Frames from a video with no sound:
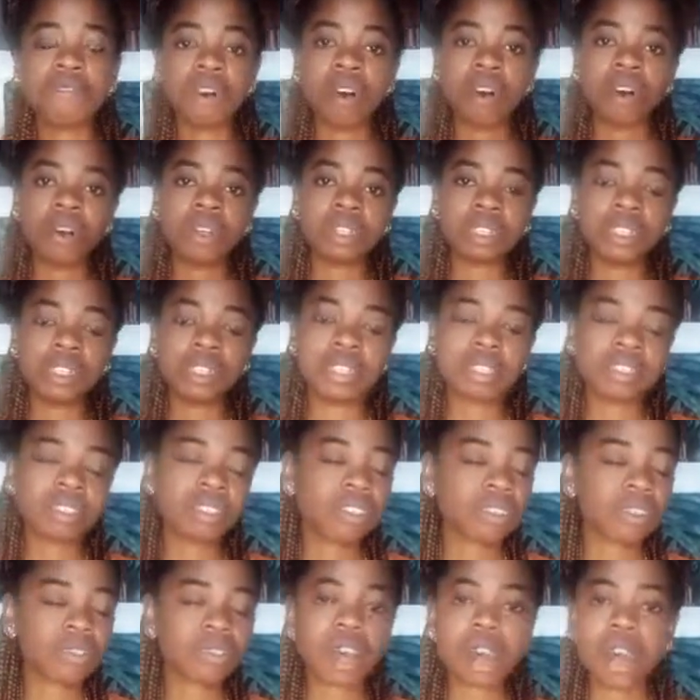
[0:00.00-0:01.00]
on
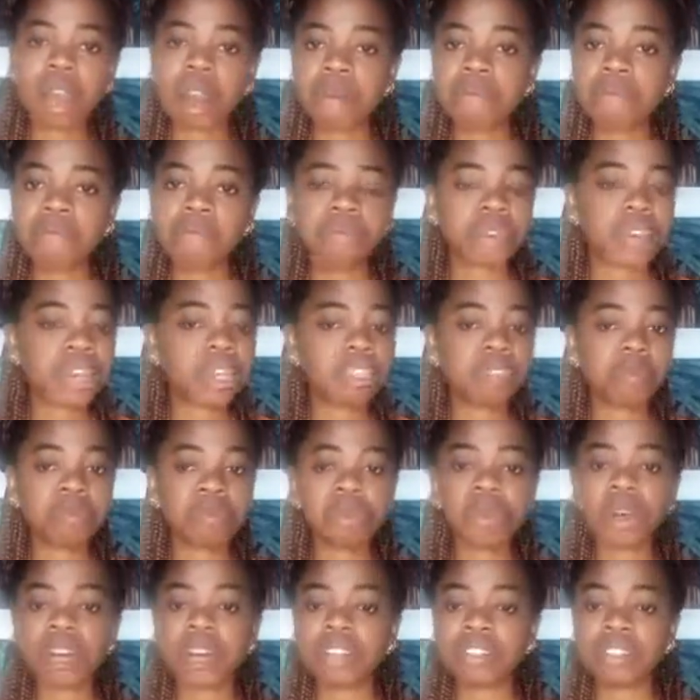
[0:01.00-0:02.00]
Instagram,
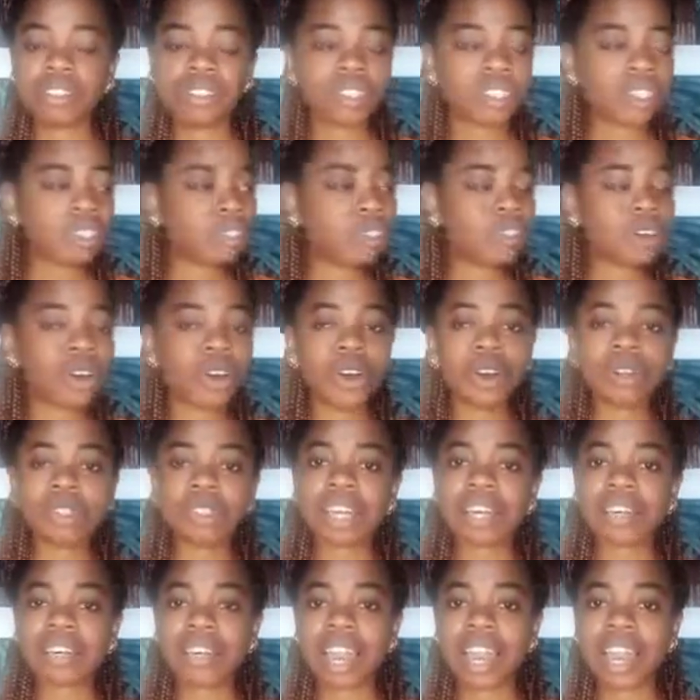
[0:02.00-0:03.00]
Facebook, and TikTok, so
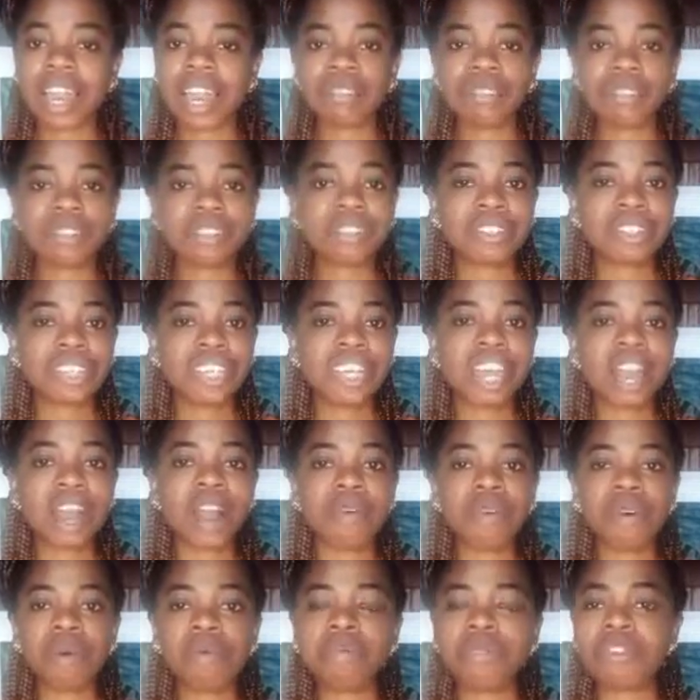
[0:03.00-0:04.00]
that you can get to see
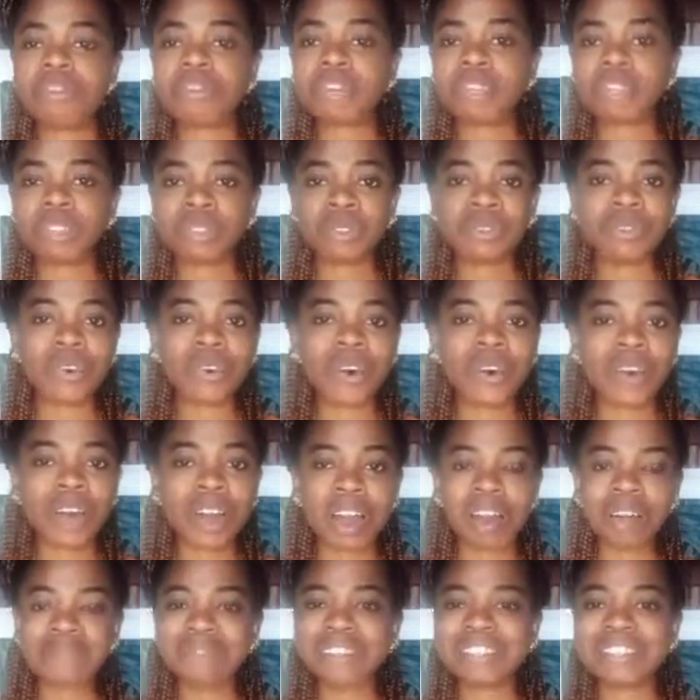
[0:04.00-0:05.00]
our previous work,
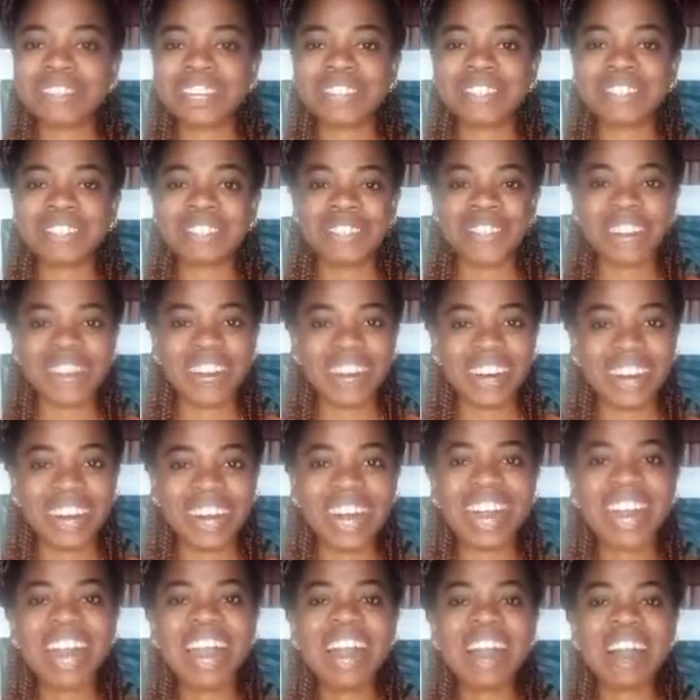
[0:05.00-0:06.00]
our present
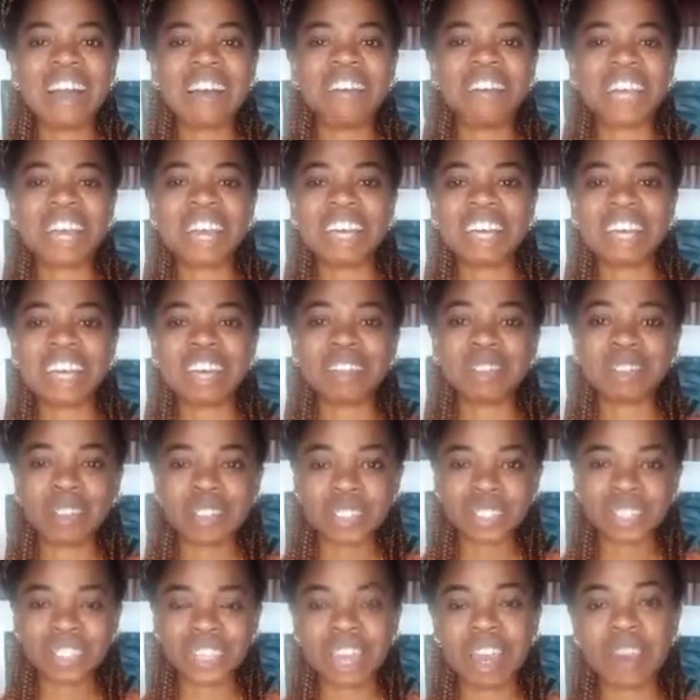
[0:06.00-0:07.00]
work, and we can get to
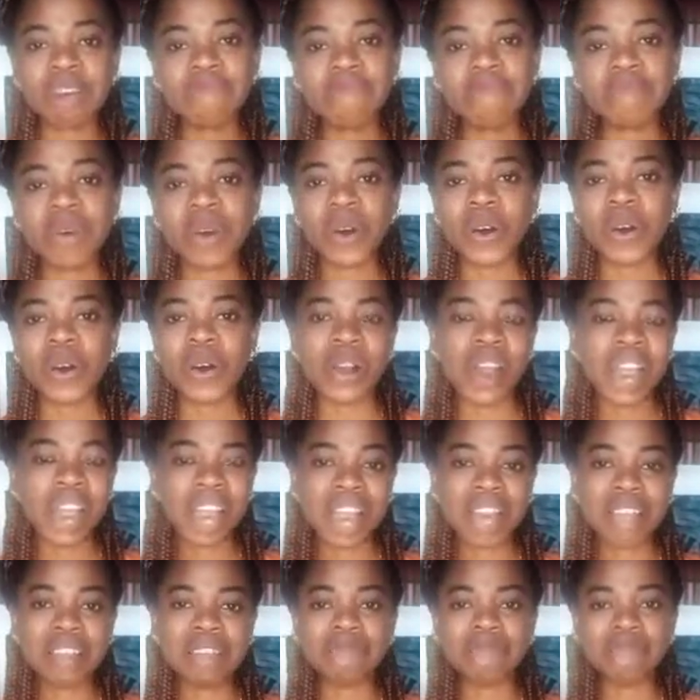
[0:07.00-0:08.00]
share more
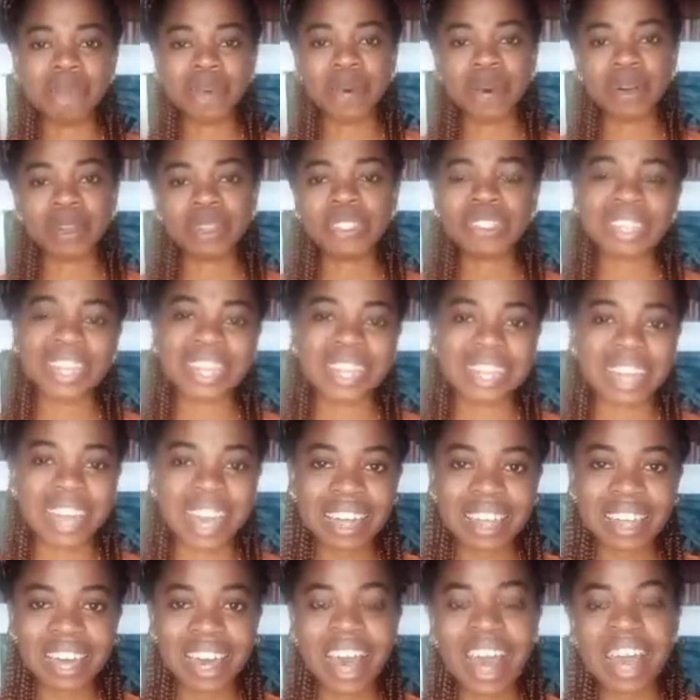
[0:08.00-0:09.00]
and more
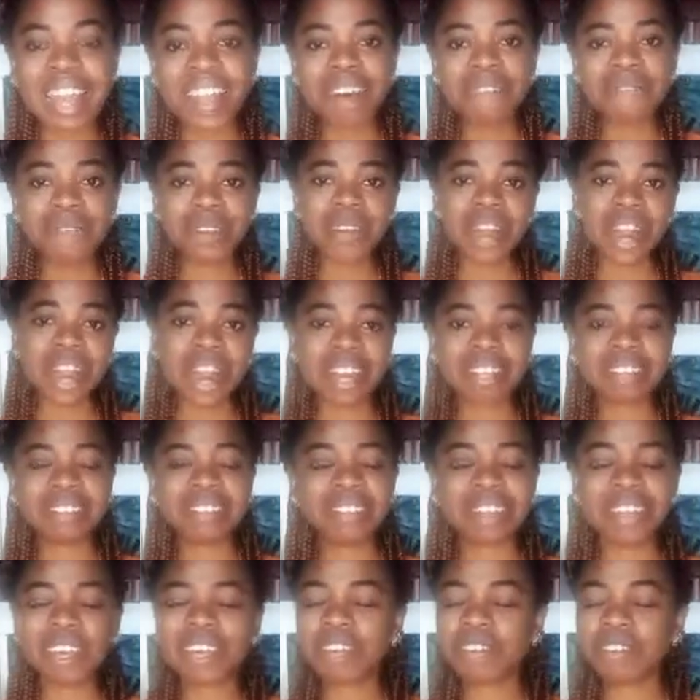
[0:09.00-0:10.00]
together. I love you guys.
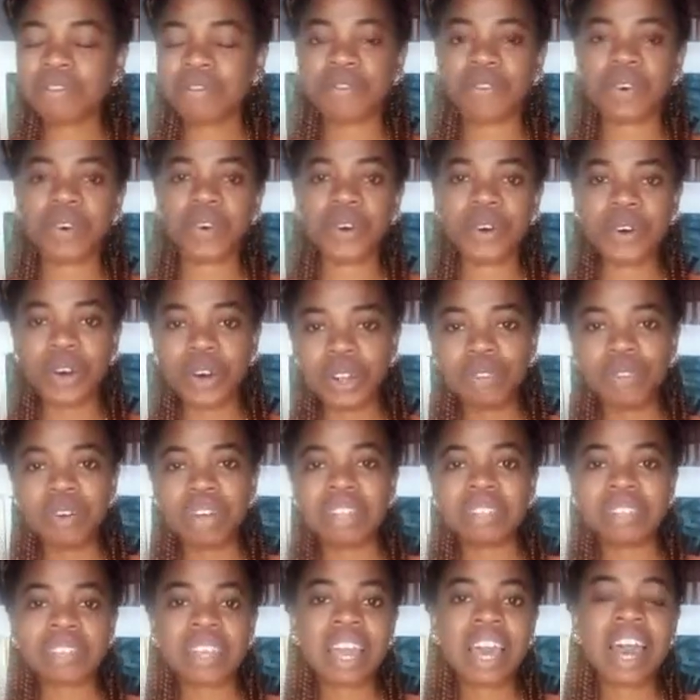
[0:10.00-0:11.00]
Thank you for
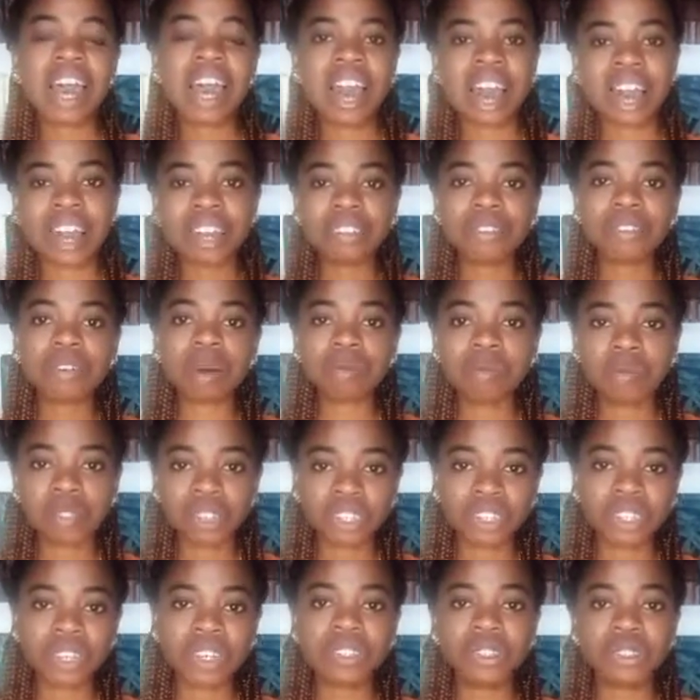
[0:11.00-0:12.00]
always. I do
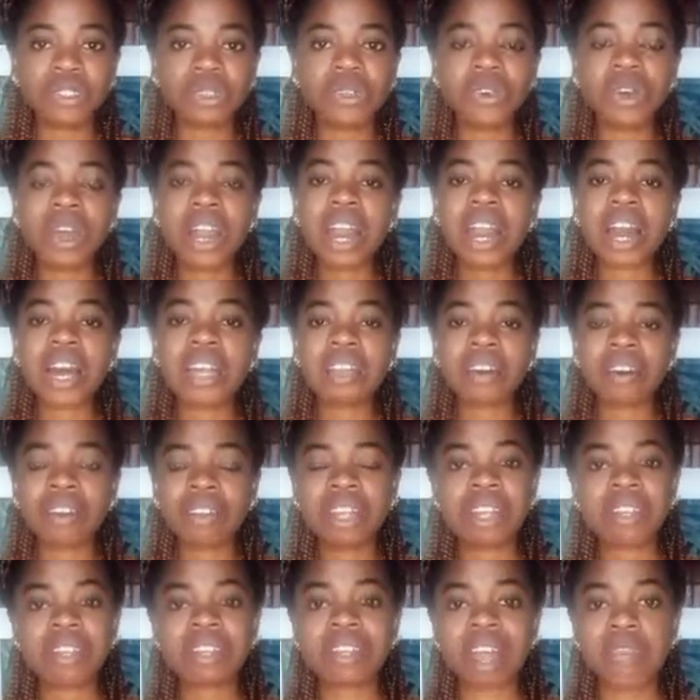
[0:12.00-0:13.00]
appreciate you. And our
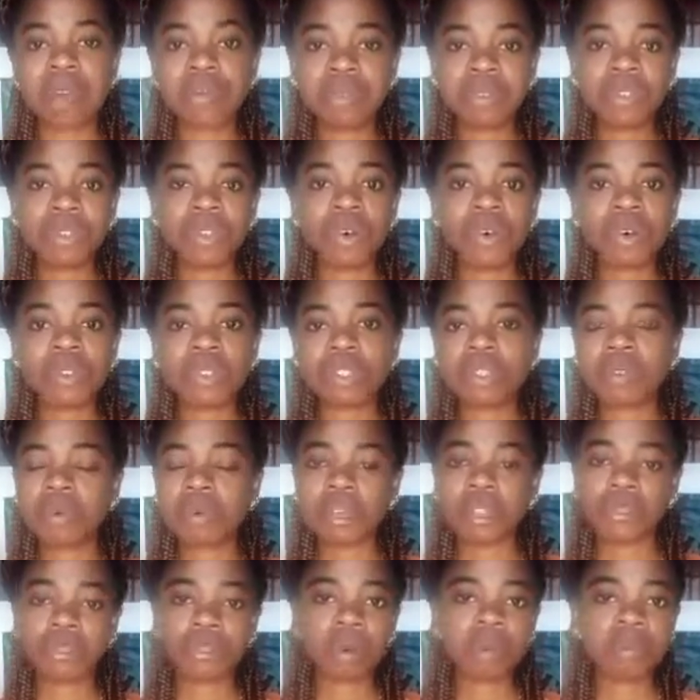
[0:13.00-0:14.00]
next episode,
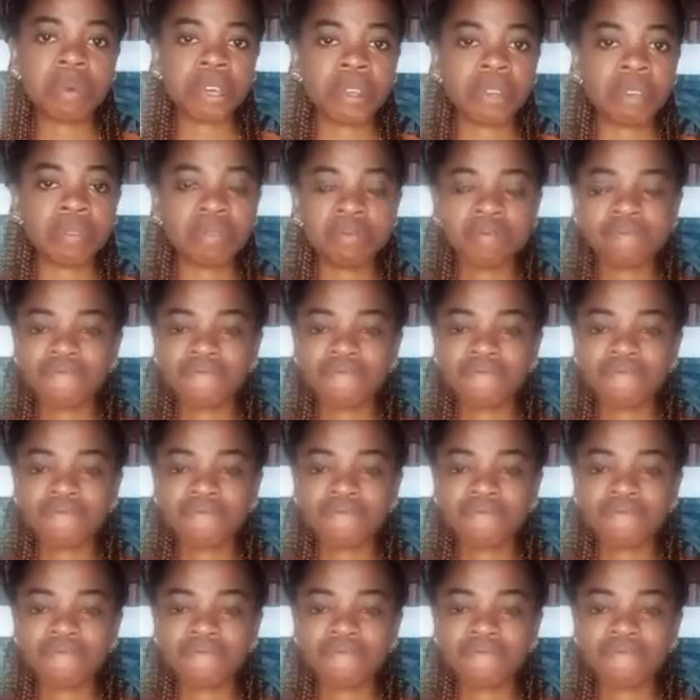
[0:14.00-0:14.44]
it will be